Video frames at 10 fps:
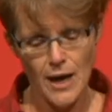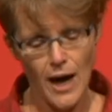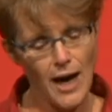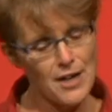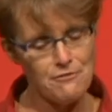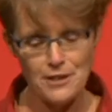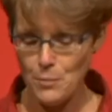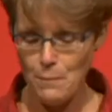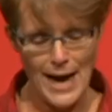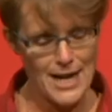I feel
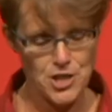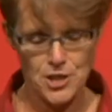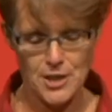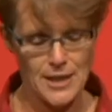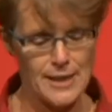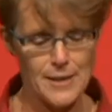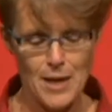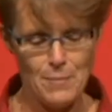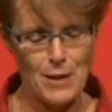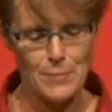passionately
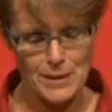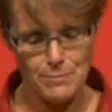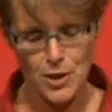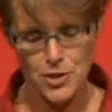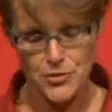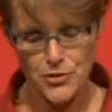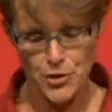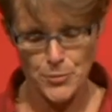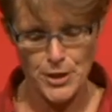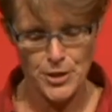about being part of the
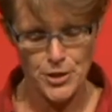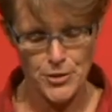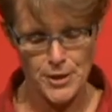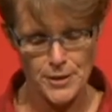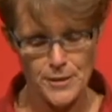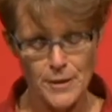European Union,